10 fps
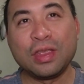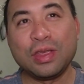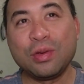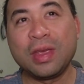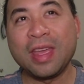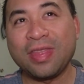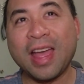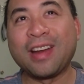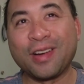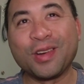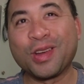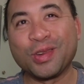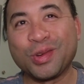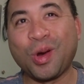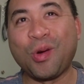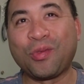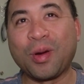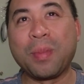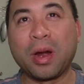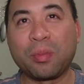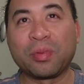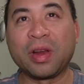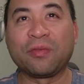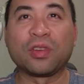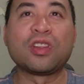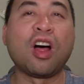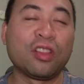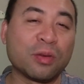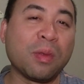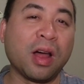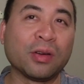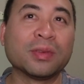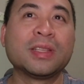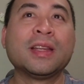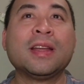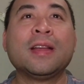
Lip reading: you get that under control for a better print for taller models.